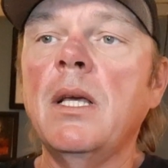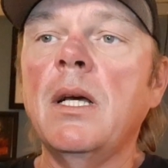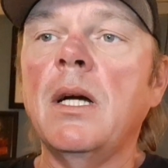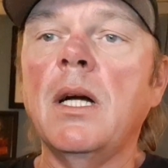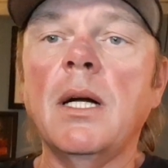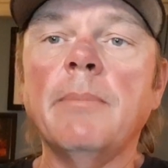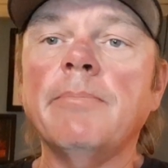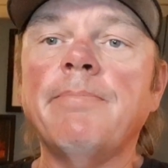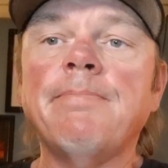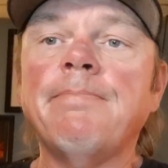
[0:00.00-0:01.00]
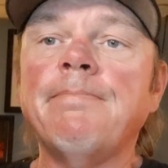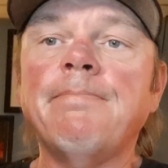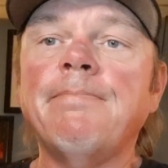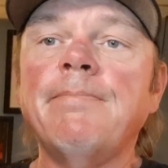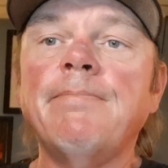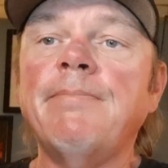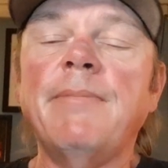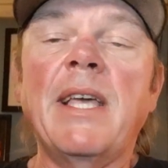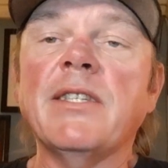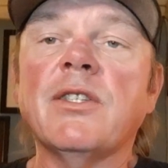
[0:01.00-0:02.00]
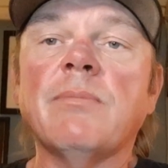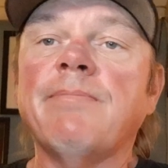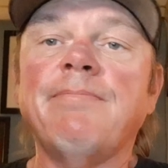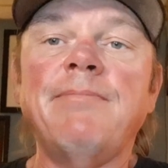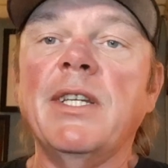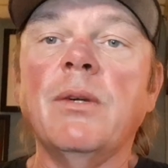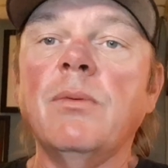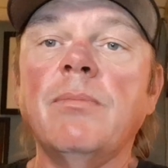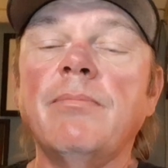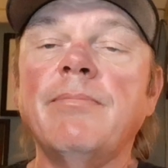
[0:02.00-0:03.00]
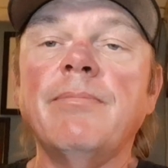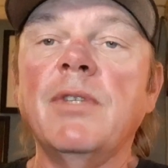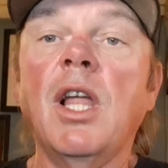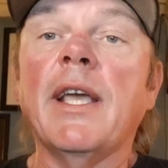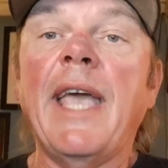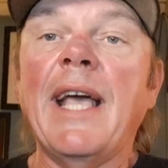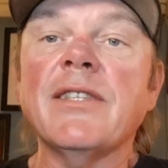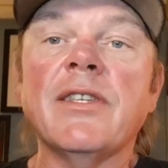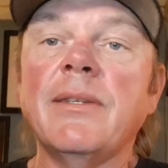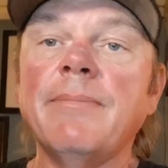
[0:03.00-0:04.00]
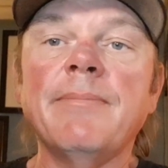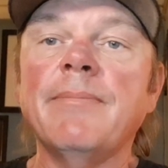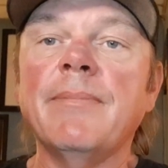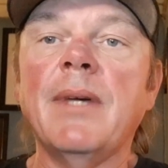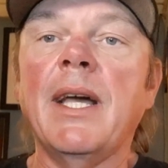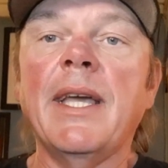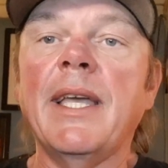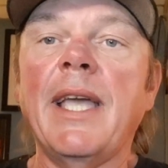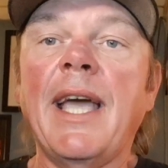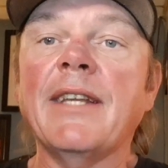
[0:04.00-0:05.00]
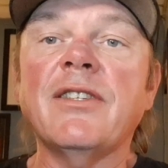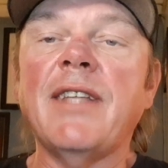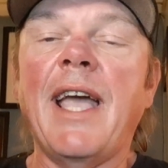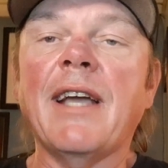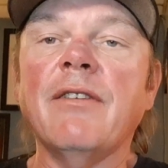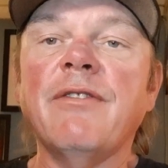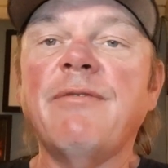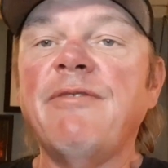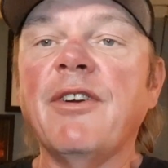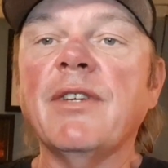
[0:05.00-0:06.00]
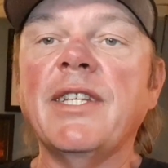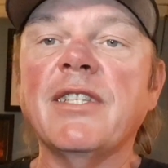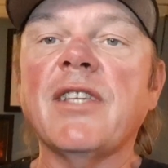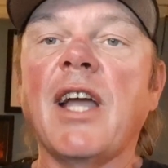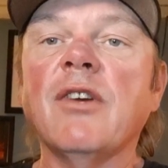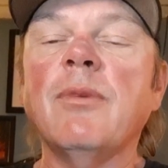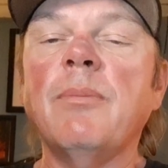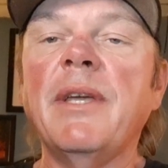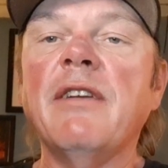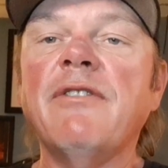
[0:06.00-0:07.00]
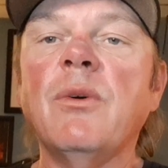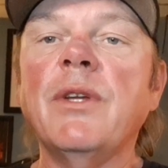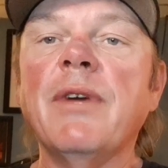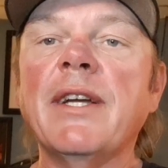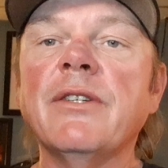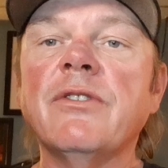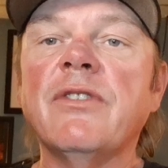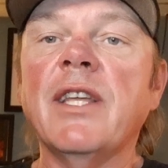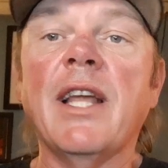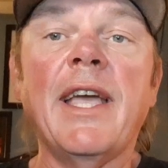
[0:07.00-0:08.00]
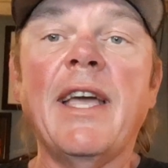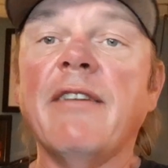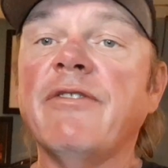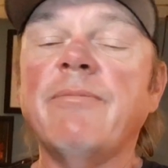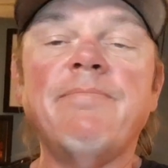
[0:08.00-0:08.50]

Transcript: As, you know, luck has it, I had a stack of fairly desirable Pink Floyd records that I have